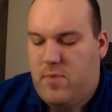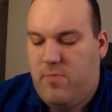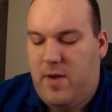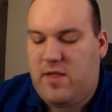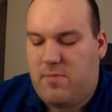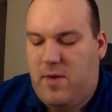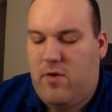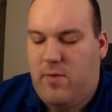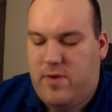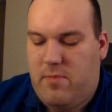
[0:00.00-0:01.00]
or basic
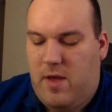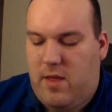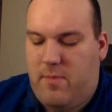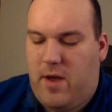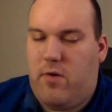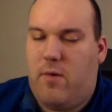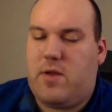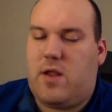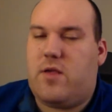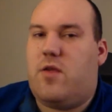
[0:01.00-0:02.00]
bioweapon and melee
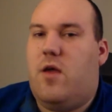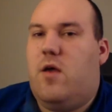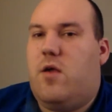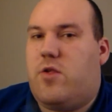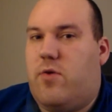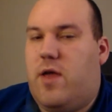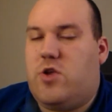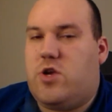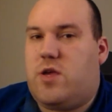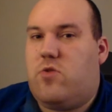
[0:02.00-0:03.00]
bioweapon list. So
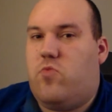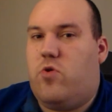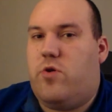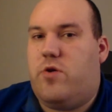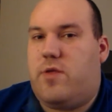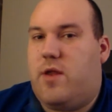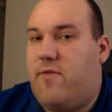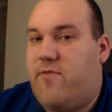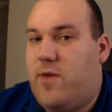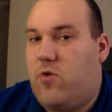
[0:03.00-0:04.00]
again, just like the Warriors, they
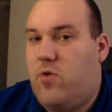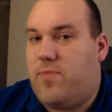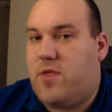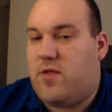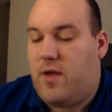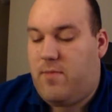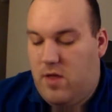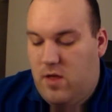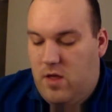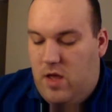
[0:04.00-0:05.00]
don't have to be equipped the same.